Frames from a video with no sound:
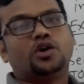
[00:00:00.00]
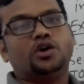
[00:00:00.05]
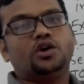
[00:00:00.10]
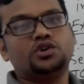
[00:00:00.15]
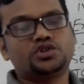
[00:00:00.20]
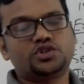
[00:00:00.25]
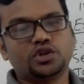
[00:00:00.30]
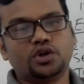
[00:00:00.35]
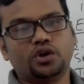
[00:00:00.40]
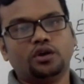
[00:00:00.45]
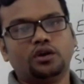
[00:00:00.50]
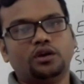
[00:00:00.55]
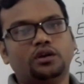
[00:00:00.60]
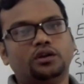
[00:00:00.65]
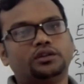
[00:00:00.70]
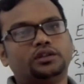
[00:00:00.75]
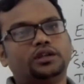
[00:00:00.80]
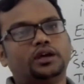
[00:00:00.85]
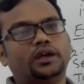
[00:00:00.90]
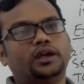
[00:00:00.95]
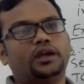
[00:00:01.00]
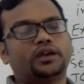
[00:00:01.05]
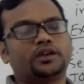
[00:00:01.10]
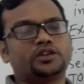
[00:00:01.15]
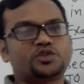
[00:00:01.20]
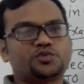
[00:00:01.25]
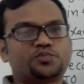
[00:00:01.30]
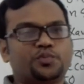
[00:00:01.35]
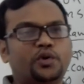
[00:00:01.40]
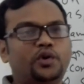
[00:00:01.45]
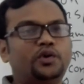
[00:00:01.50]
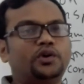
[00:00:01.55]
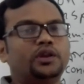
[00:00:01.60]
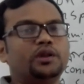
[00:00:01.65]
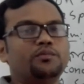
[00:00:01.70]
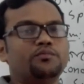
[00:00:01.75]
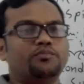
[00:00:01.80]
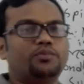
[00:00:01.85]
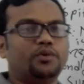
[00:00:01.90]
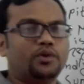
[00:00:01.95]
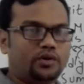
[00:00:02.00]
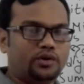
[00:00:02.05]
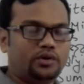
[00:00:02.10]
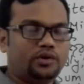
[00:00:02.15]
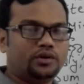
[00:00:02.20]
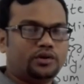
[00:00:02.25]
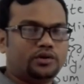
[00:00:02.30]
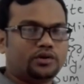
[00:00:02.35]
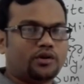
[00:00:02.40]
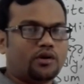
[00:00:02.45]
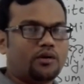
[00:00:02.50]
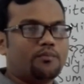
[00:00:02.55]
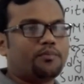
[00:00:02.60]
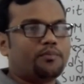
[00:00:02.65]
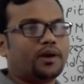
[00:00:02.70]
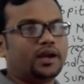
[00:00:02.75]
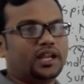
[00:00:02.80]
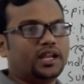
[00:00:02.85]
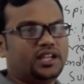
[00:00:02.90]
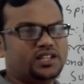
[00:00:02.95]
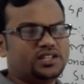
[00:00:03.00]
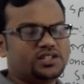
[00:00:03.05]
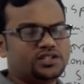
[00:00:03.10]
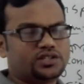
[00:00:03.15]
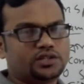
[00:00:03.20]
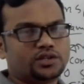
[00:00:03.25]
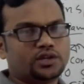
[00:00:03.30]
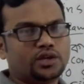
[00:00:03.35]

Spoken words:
control the export-import companies.